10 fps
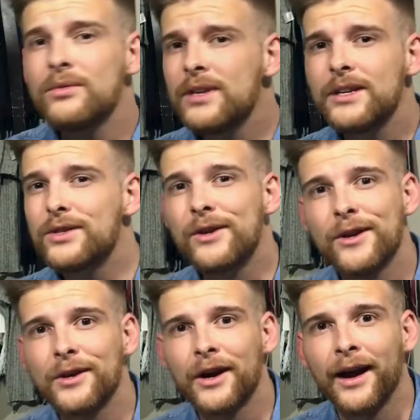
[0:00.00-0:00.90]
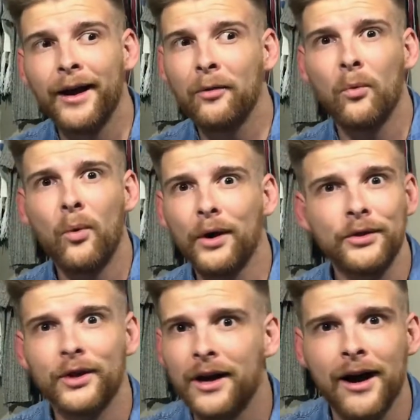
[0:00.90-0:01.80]
need to look at what
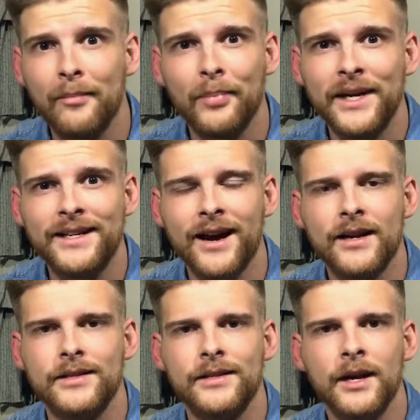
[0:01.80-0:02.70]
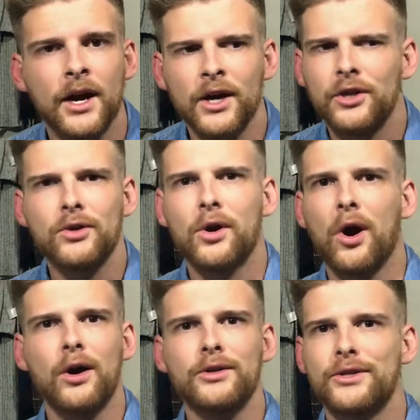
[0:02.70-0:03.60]
the company does. You can't